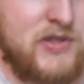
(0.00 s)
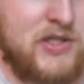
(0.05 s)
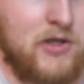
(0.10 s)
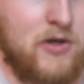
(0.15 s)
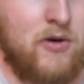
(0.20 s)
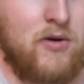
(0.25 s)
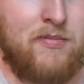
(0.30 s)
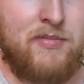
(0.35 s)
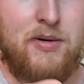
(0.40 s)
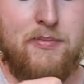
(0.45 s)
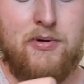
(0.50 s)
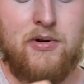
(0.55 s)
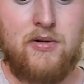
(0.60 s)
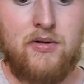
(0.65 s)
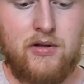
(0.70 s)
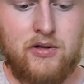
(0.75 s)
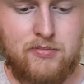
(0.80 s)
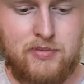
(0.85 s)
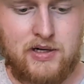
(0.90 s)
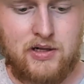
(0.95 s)
I'm gonna put a
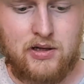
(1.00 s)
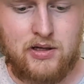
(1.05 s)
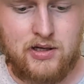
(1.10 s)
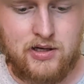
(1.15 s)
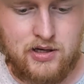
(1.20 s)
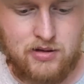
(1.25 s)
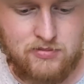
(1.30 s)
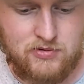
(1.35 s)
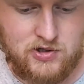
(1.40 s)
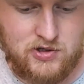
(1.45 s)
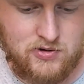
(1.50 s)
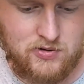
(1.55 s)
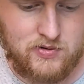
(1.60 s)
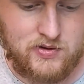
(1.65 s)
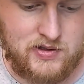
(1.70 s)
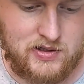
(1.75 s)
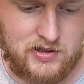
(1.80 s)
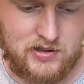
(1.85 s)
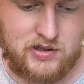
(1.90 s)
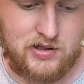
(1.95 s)
little bit of lime juice
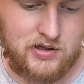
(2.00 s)
into this